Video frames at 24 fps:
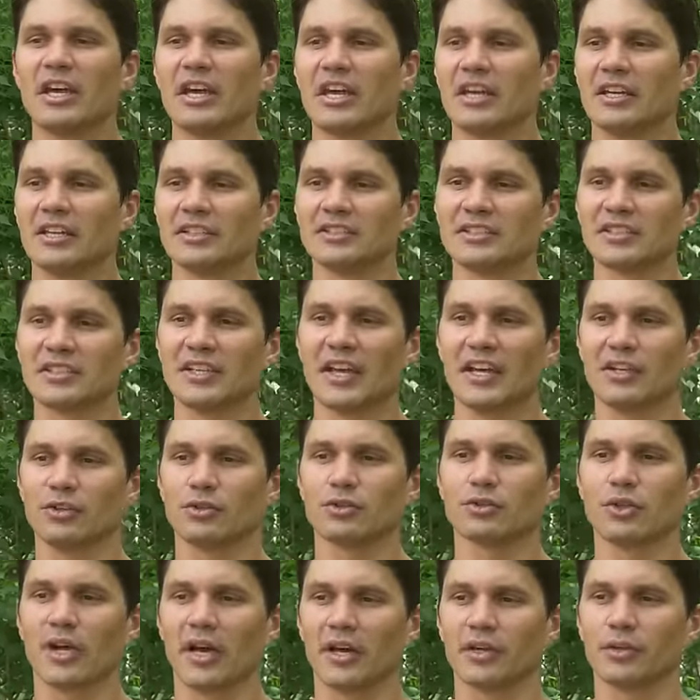It isn't that
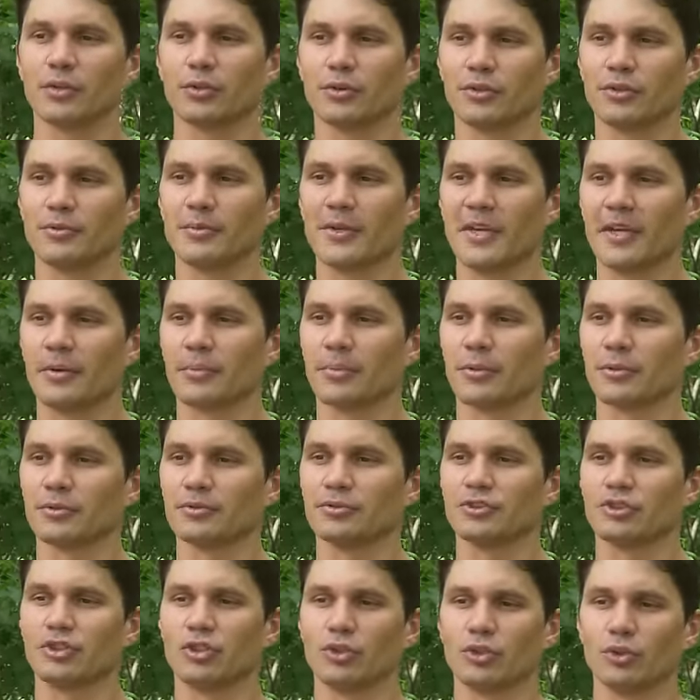you're not going to be
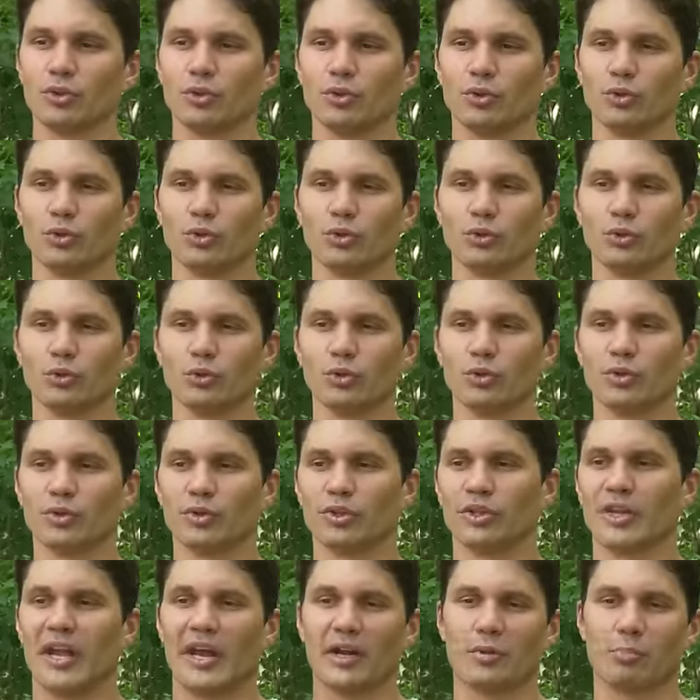able to
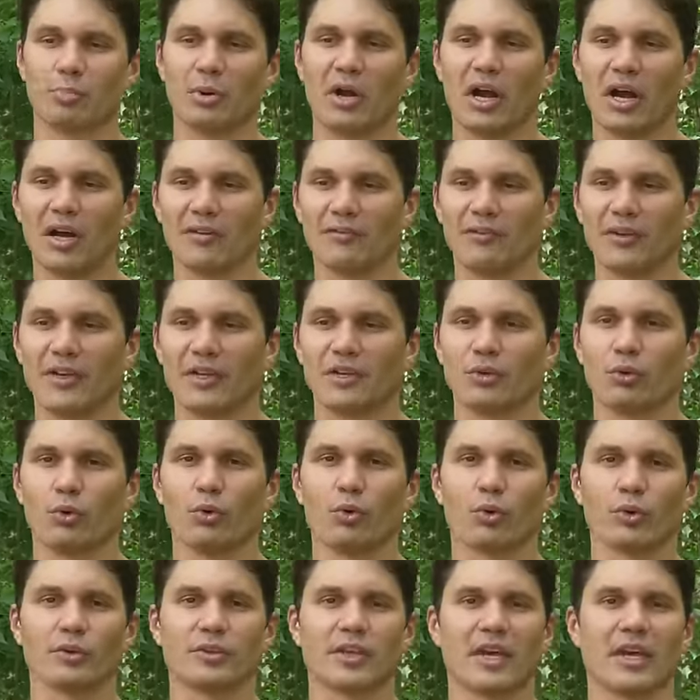net a profit
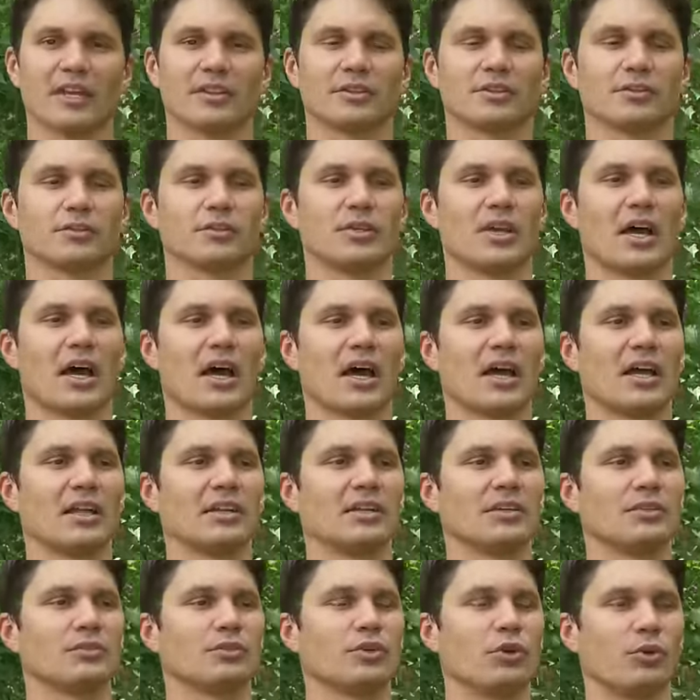or that they're not
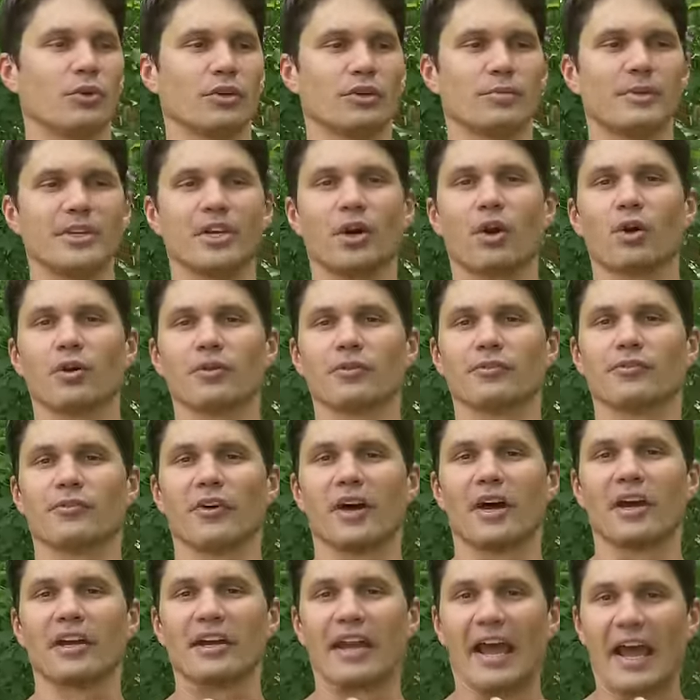going to be hard to
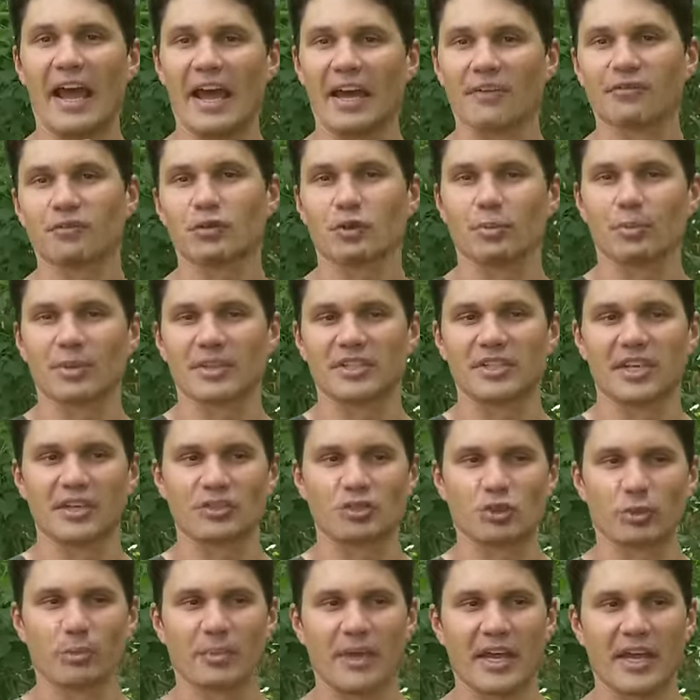find after a
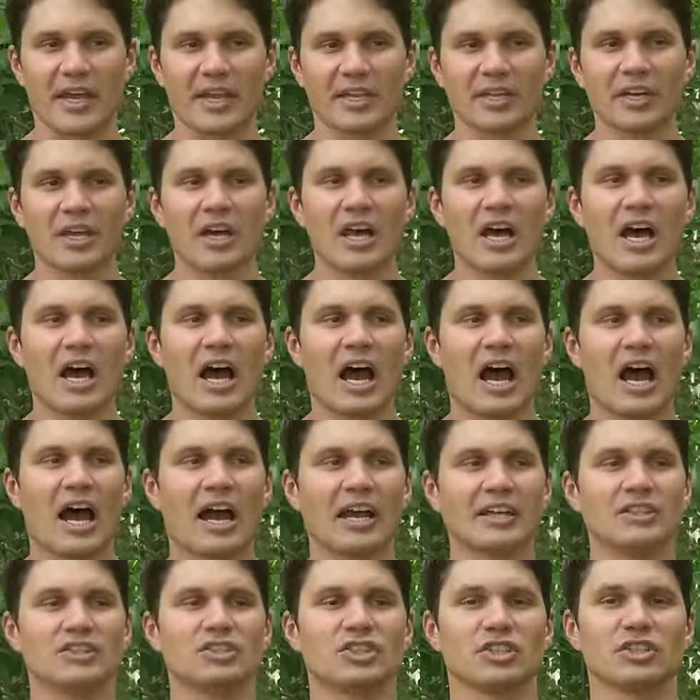potential ban.
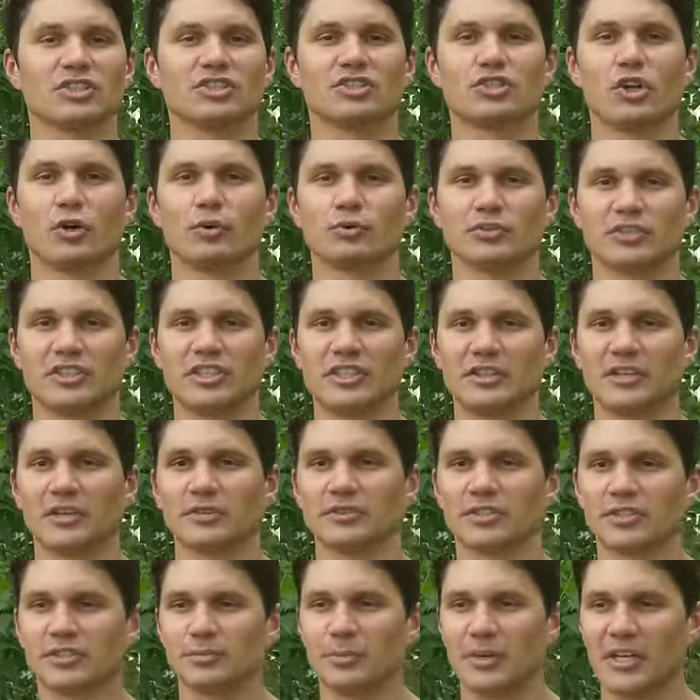I just don't see
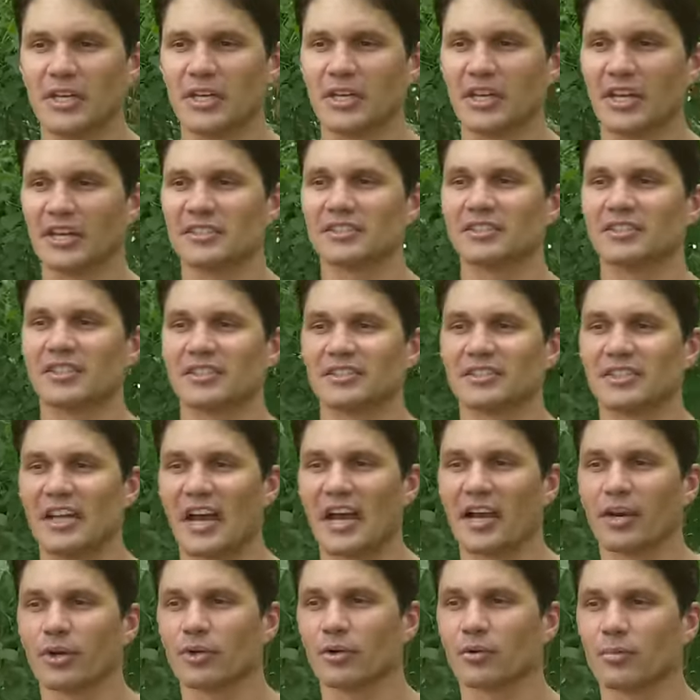those as being as
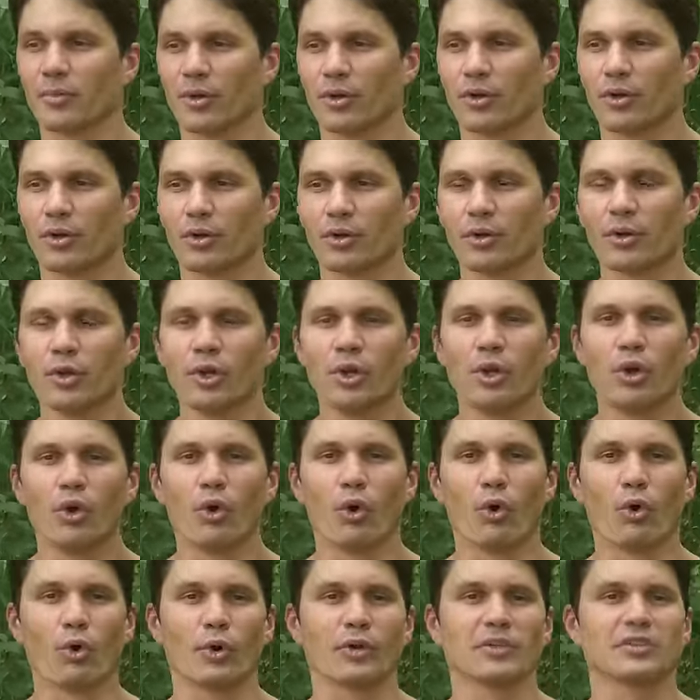desirable
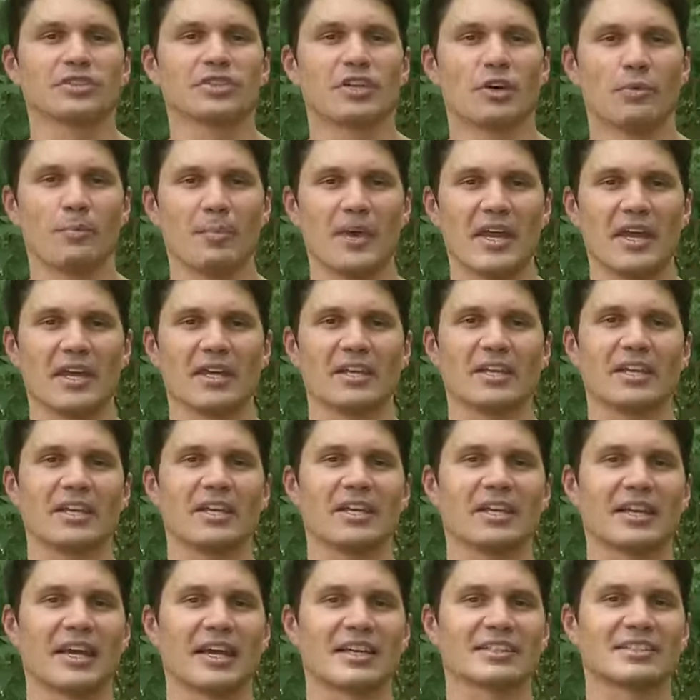or as
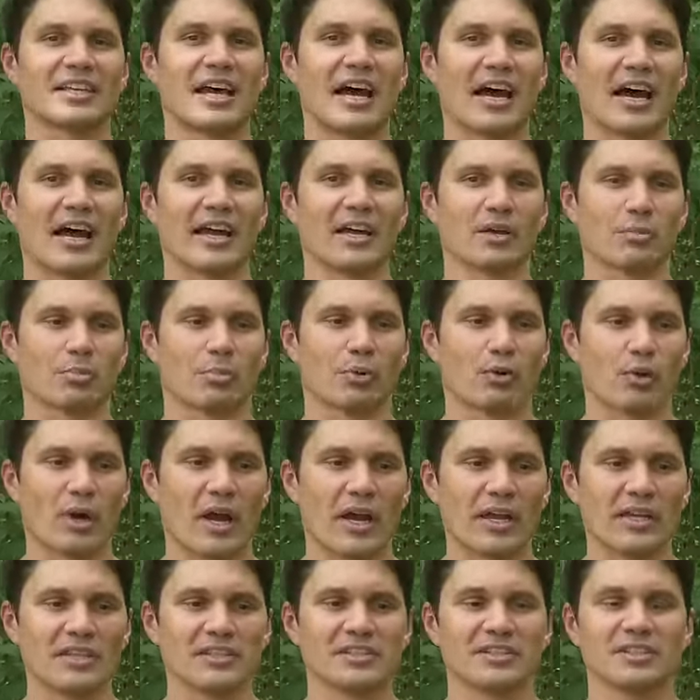commanding as high a
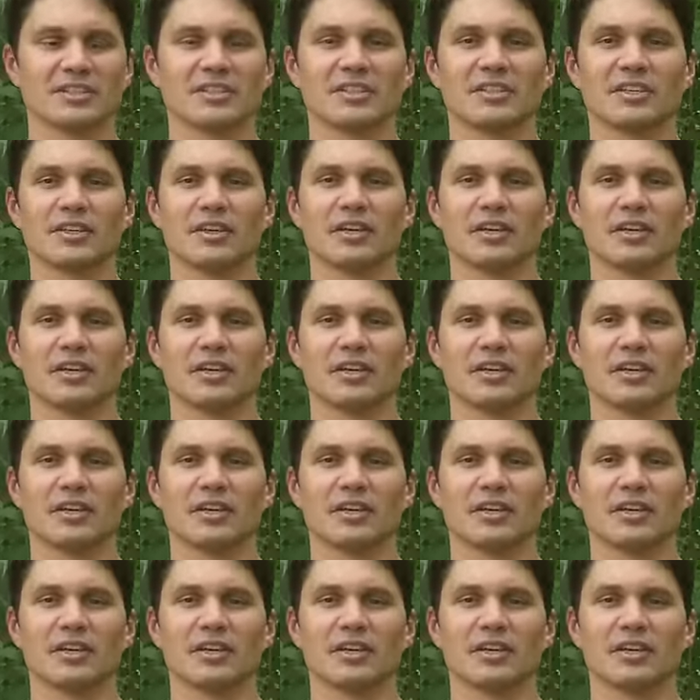price